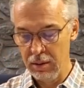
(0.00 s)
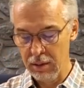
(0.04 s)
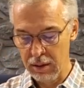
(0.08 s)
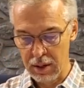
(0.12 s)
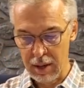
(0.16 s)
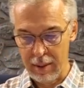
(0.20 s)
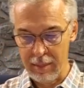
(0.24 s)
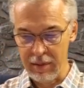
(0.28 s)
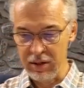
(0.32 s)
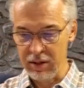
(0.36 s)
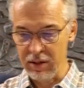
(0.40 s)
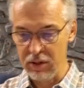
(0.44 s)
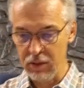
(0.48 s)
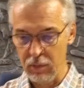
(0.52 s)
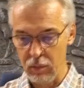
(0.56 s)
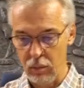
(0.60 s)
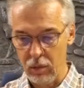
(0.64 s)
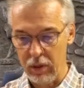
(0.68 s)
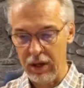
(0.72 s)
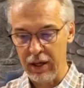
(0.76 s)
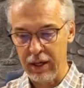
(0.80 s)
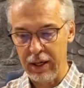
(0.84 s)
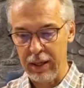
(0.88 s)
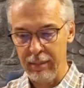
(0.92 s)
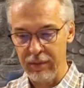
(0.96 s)
coming,
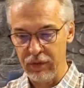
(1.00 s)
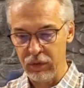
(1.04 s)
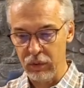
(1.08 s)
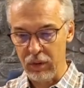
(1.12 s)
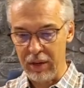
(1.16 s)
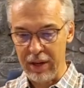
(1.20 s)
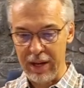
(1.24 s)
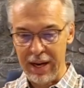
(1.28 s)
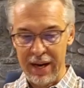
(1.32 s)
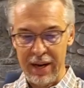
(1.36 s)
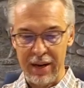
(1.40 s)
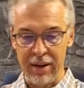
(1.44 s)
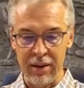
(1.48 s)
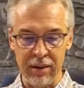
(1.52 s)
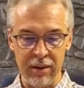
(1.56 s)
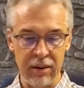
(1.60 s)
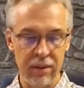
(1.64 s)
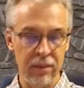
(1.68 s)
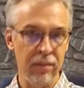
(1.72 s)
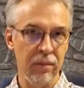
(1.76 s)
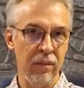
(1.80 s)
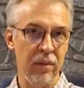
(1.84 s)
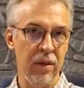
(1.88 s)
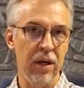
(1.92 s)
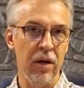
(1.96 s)
when it comes to an end,
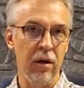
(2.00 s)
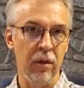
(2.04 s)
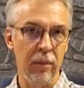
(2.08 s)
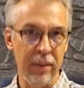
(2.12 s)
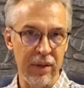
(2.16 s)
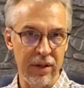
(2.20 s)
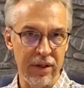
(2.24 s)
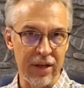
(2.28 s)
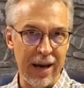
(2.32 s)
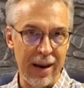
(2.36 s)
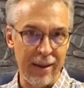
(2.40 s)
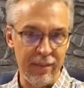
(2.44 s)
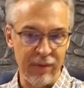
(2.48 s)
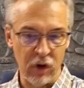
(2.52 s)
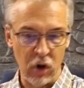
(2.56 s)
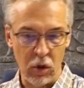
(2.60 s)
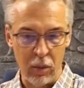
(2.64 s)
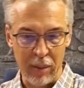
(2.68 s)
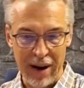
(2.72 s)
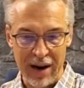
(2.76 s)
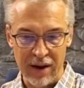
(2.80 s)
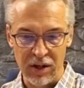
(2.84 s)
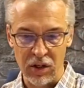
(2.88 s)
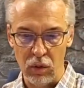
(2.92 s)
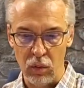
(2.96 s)
it'll be time to go
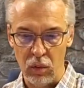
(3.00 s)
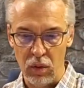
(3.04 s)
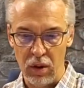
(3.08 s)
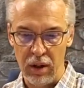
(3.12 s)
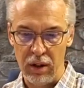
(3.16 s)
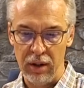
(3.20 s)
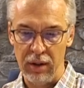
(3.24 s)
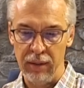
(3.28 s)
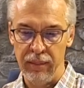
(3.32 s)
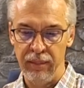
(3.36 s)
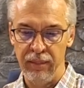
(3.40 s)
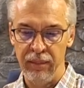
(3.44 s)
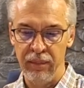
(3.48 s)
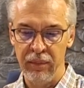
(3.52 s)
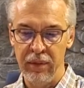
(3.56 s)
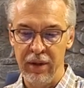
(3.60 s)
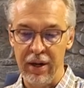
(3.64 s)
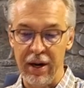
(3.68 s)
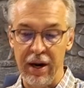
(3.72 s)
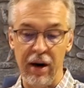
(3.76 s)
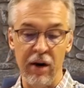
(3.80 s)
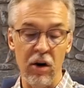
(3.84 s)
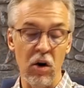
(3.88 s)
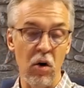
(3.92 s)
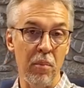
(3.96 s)
back to work.
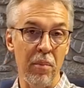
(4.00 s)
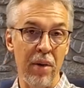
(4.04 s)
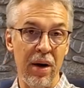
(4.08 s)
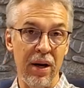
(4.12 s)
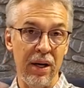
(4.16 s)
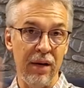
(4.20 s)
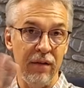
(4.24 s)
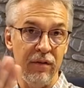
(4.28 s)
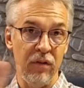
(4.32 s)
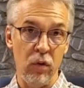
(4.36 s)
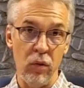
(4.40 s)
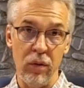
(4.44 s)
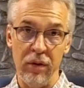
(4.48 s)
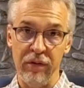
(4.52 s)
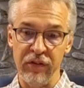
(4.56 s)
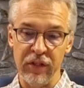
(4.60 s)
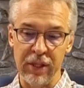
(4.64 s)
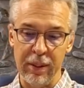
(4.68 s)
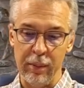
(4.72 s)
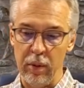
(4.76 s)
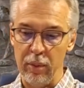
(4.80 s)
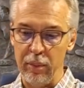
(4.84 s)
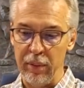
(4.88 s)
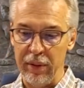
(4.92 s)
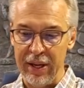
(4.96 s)
And I know many of you have
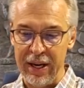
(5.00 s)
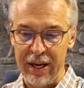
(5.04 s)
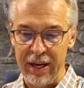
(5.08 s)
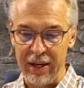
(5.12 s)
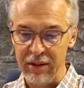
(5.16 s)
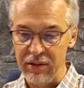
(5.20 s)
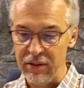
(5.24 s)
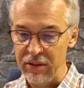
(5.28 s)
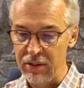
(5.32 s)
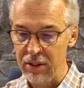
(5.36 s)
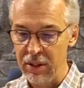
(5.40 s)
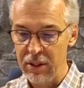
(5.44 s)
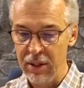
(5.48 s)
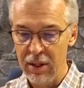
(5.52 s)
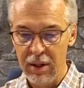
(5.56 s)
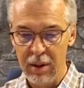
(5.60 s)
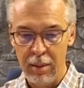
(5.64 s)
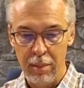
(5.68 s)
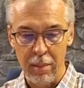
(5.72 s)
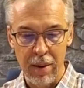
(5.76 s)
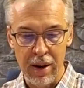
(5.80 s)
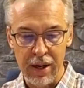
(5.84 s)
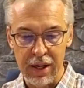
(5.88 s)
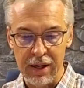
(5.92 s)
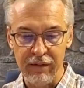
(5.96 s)
summer plans.
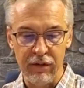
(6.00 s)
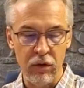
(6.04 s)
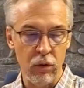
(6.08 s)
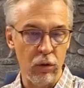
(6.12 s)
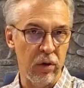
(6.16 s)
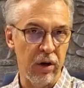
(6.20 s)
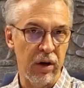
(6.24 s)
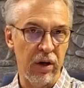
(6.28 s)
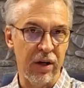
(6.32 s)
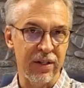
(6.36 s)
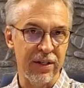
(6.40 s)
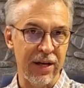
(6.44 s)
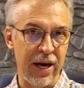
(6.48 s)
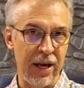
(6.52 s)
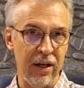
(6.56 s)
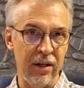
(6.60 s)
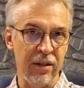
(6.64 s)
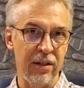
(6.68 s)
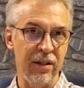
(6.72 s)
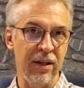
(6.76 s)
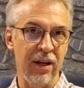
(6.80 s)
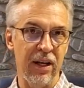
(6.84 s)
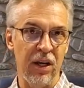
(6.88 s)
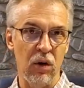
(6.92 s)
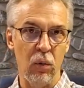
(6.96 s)
Many of you are excited
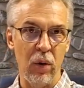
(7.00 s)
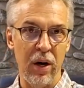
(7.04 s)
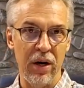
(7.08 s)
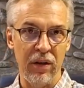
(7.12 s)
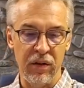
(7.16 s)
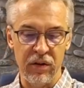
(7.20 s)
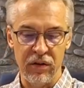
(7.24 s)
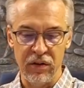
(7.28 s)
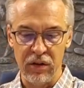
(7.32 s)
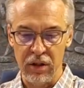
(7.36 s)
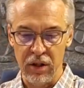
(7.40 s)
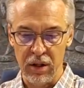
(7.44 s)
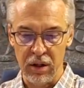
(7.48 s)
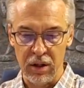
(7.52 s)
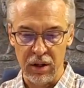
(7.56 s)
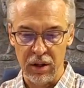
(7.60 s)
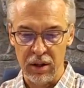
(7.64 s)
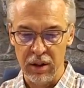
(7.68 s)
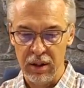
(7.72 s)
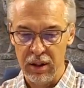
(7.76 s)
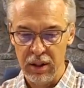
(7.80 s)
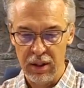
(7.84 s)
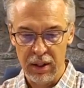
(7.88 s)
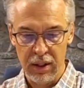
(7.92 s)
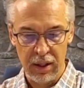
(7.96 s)
to get away this
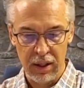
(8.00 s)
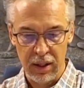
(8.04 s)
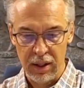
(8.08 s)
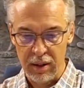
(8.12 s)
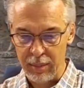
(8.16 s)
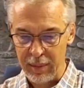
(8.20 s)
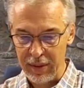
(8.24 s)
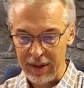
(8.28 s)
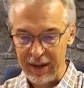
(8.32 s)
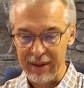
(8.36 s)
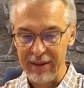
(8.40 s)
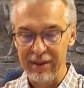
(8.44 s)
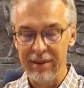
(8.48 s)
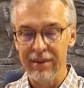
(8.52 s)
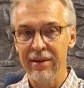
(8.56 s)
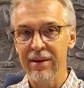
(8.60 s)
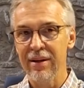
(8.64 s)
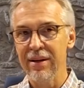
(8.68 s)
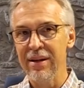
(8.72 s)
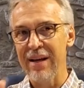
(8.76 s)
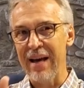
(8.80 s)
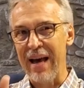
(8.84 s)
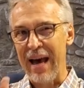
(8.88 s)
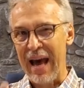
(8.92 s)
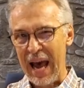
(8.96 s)
year.
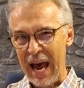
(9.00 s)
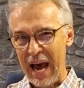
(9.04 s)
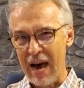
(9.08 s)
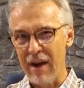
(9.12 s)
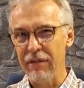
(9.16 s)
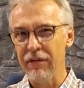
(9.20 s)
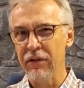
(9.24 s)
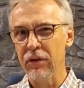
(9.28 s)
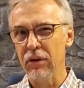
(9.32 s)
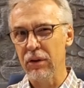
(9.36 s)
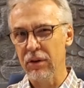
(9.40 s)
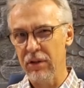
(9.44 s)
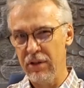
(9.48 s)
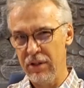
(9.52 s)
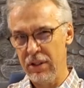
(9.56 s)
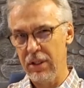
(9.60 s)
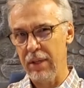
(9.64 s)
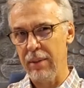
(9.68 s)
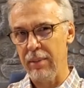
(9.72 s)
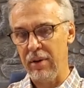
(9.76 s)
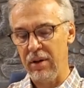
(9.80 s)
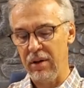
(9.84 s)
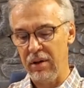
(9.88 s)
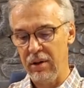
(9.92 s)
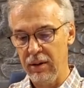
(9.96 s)
But after
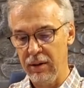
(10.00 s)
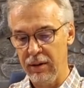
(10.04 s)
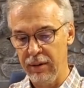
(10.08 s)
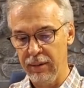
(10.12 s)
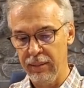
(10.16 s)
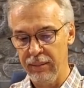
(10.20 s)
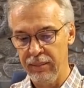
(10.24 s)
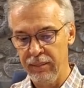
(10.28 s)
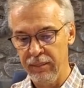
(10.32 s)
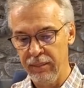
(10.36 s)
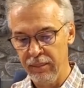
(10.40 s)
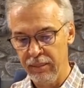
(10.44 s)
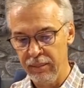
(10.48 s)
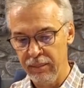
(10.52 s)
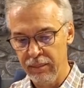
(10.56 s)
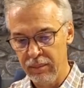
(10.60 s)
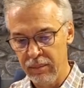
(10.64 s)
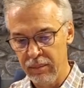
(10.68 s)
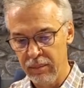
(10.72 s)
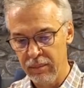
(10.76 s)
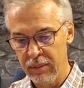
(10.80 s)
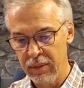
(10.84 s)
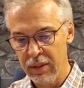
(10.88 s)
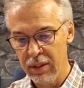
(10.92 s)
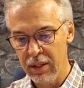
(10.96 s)
summer,
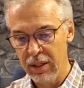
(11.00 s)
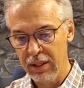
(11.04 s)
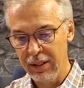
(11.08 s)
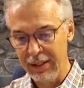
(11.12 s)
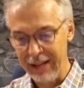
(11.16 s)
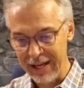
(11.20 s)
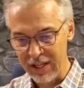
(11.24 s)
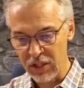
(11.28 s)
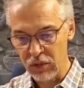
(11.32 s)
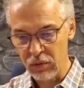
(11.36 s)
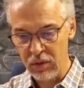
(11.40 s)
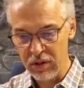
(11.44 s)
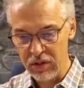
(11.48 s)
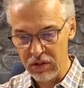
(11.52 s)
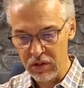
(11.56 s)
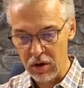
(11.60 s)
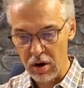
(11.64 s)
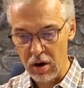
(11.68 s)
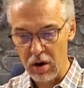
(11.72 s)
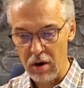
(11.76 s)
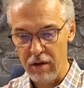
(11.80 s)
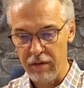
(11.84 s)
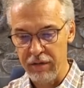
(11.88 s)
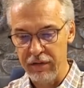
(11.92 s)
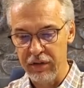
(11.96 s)
let's
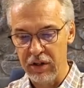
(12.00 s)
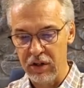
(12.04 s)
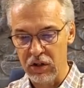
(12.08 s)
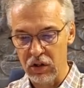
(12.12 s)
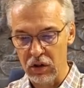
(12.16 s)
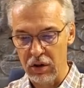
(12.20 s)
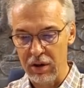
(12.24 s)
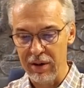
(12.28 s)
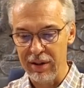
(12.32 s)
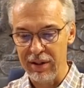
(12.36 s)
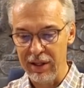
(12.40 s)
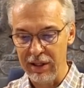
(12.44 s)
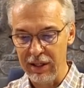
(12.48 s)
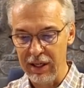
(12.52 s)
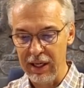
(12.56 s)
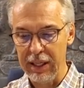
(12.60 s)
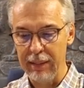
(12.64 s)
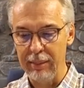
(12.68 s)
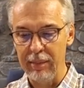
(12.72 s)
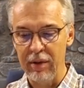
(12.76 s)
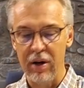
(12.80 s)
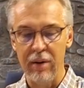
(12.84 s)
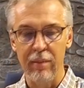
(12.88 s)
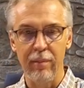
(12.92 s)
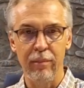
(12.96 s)
resolve to start thinking
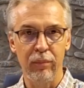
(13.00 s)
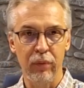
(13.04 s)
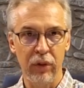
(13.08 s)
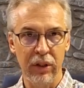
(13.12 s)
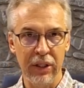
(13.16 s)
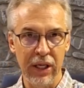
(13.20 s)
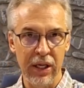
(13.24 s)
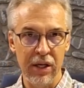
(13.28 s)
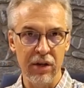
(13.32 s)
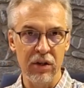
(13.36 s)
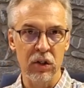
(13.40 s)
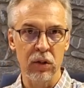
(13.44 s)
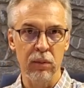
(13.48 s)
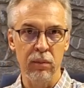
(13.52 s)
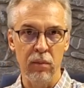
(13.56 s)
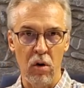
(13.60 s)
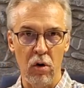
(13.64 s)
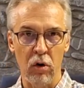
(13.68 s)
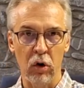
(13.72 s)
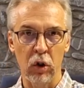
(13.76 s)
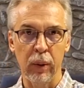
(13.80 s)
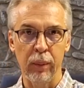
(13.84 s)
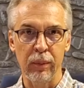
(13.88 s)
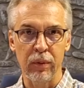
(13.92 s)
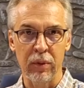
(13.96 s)
about bringing
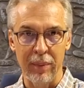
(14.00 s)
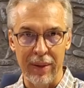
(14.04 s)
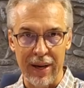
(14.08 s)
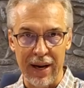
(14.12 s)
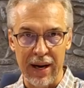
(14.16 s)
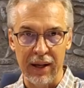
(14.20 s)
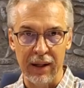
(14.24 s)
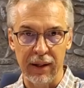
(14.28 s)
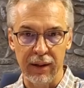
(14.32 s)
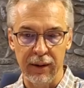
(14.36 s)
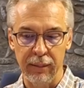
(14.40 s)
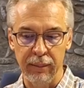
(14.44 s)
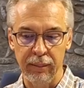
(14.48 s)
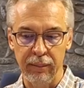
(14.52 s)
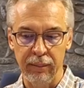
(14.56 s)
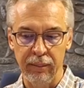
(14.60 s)
small groups back